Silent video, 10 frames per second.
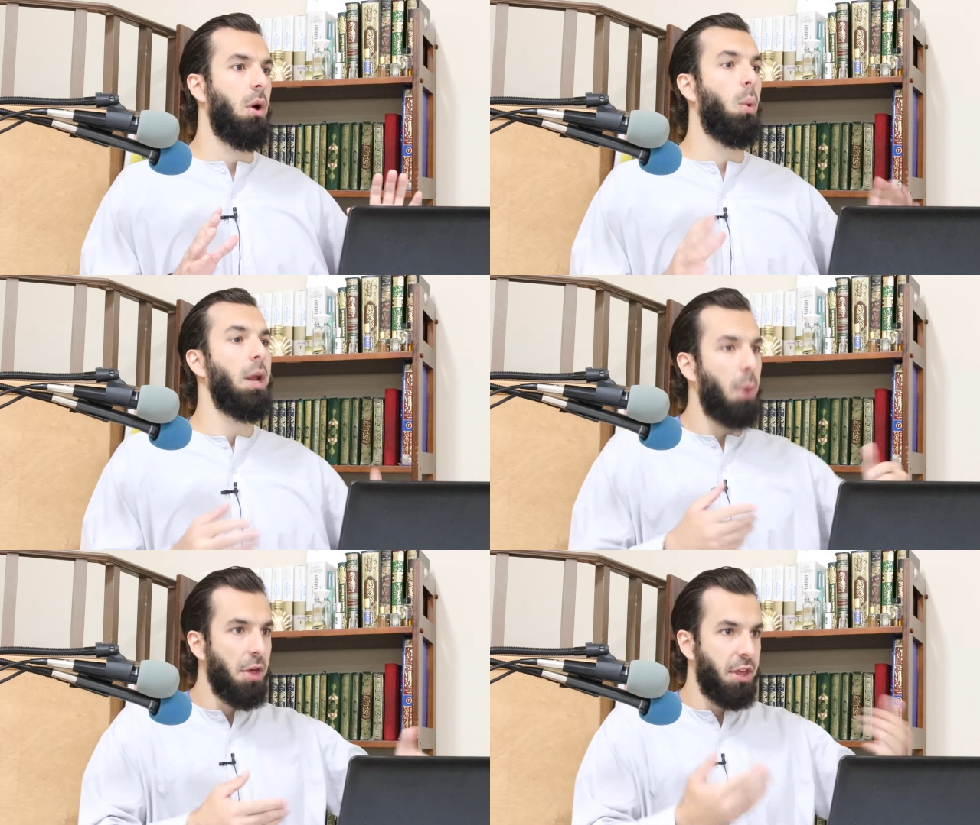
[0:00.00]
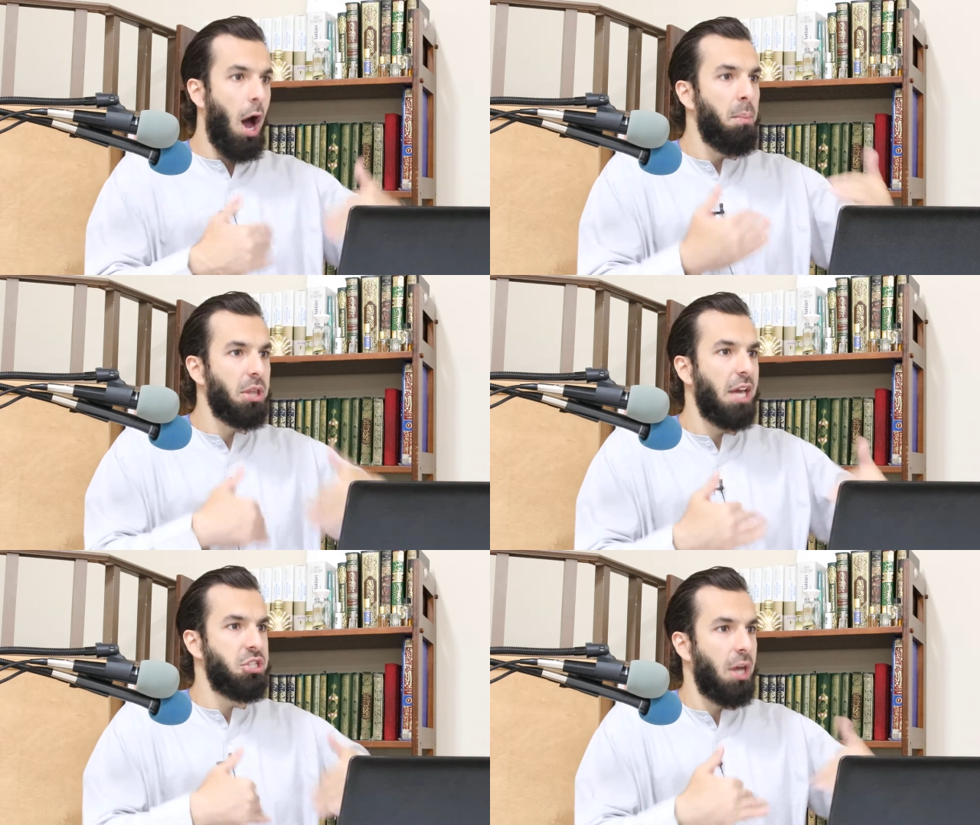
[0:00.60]
The
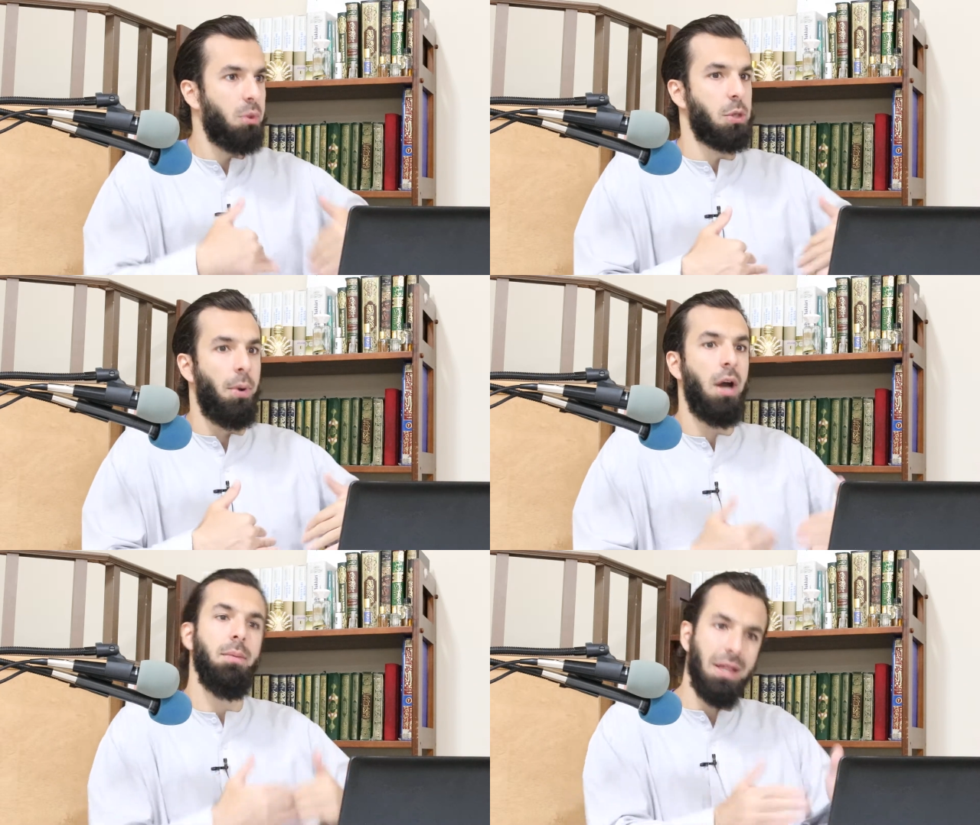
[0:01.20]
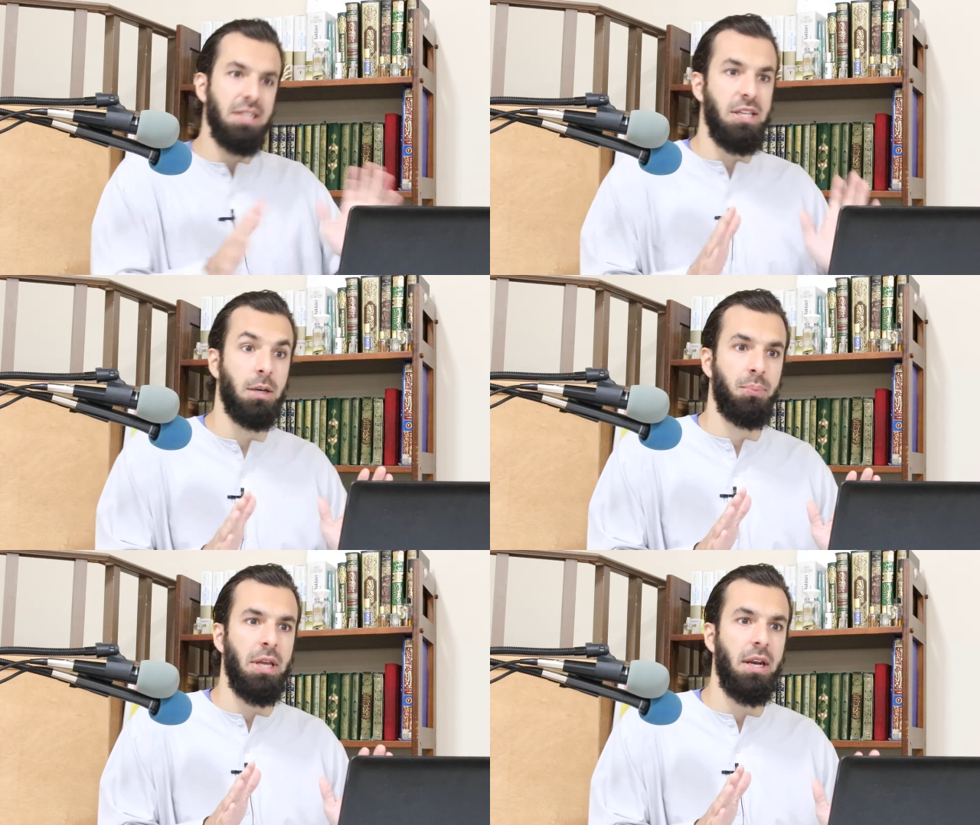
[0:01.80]
obligation that was upon him, at least he
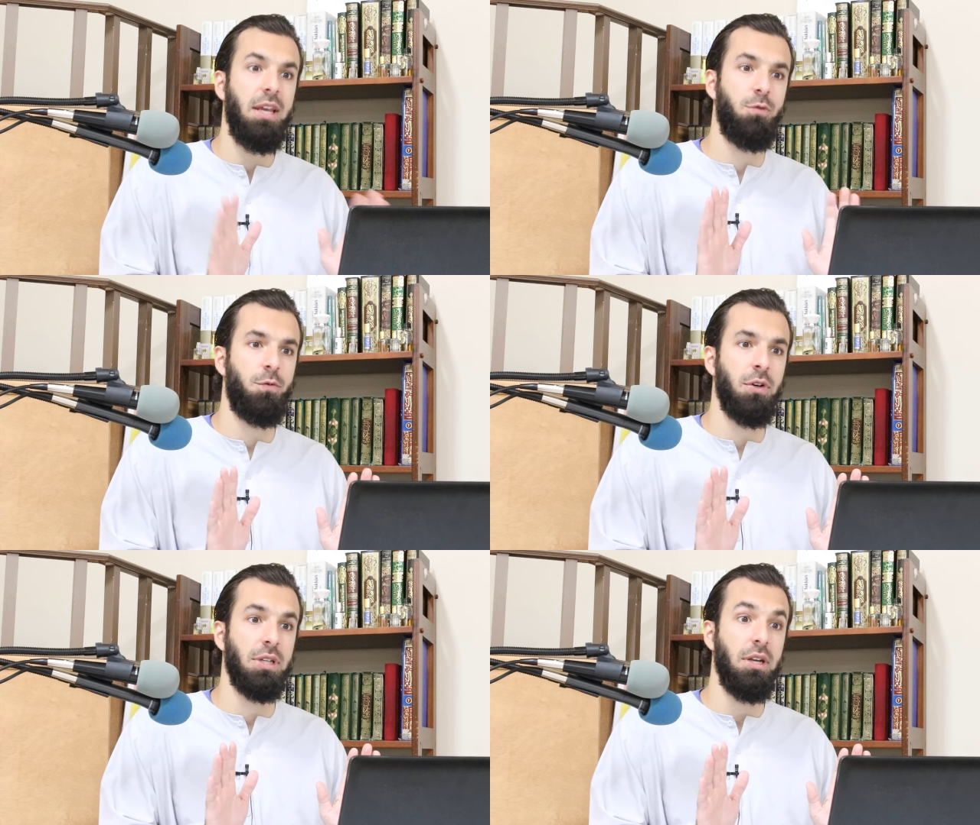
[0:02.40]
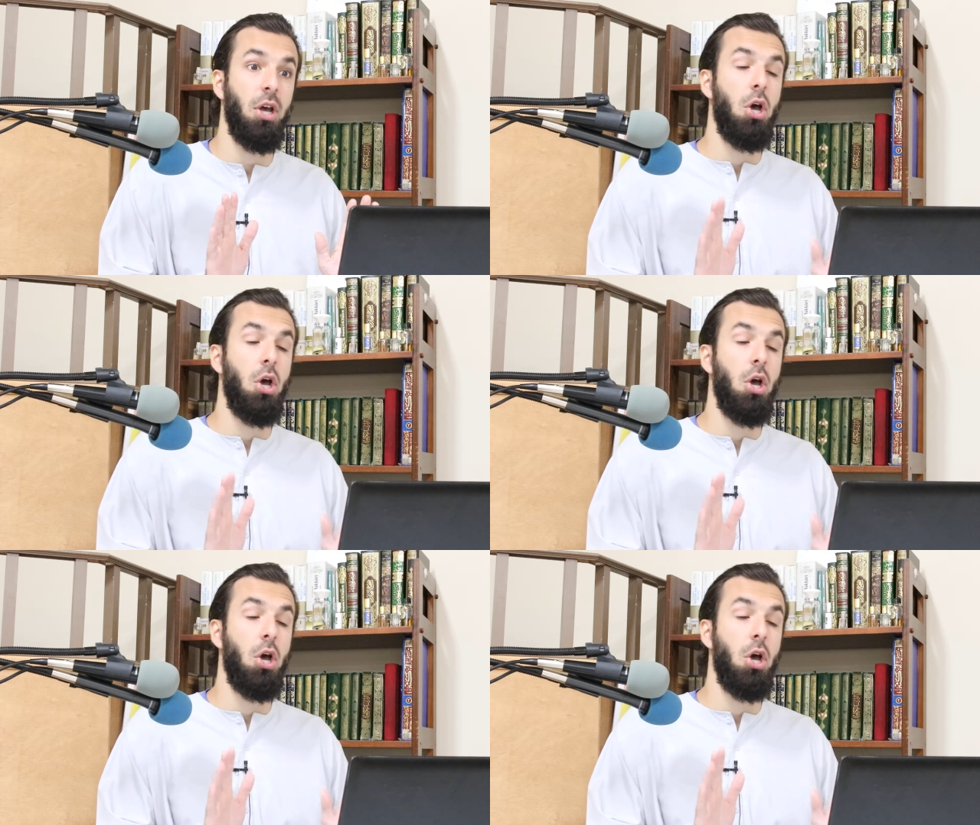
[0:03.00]
completed it, he fulfilled it.